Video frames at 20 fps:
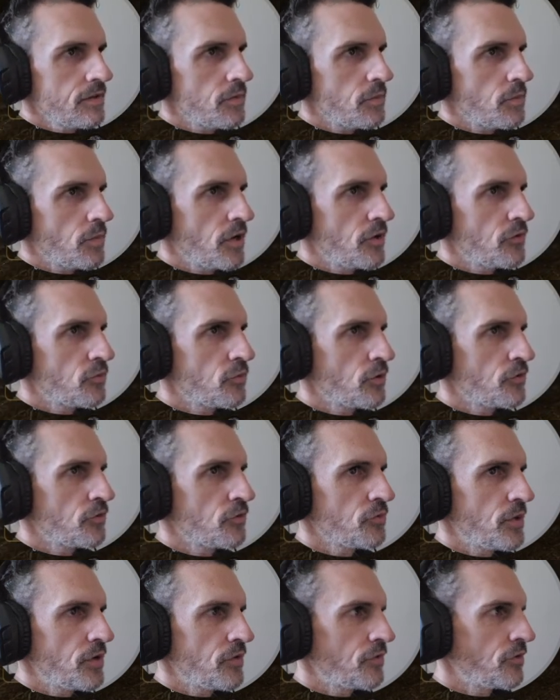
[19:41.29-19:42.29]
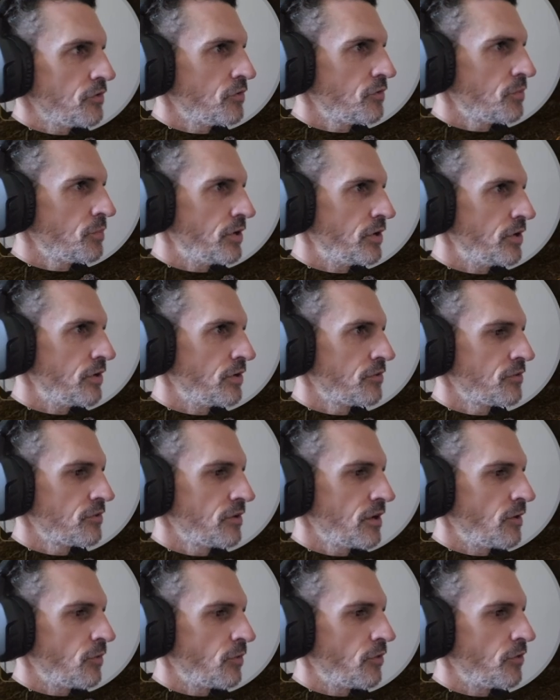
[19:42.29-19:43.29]
Might as well smelt this spear. It's
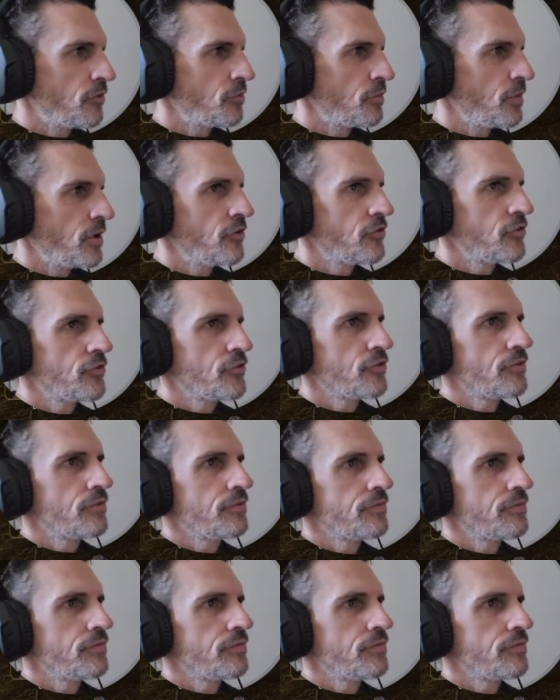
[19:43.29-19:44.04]
not worth much.